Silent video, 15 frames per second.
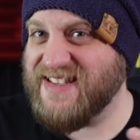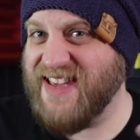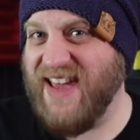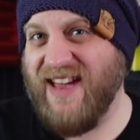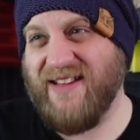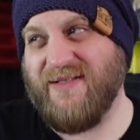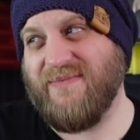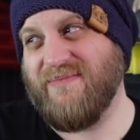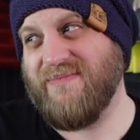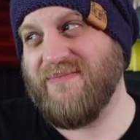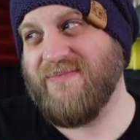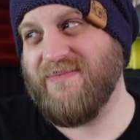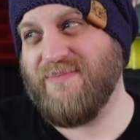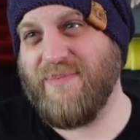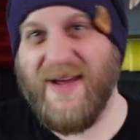
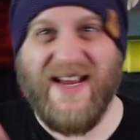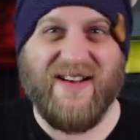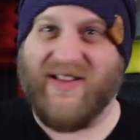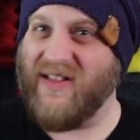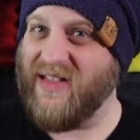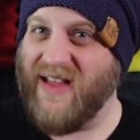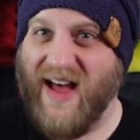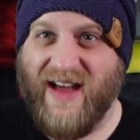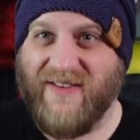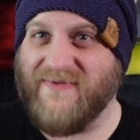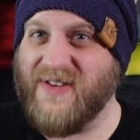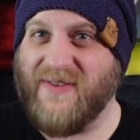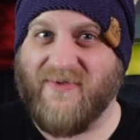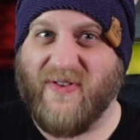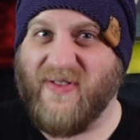can mean a lot of
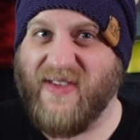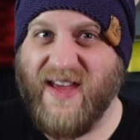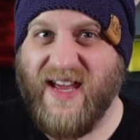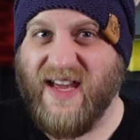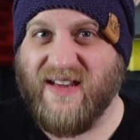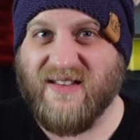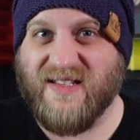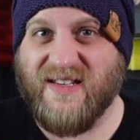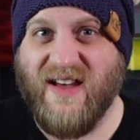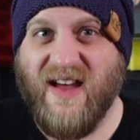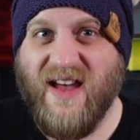different things.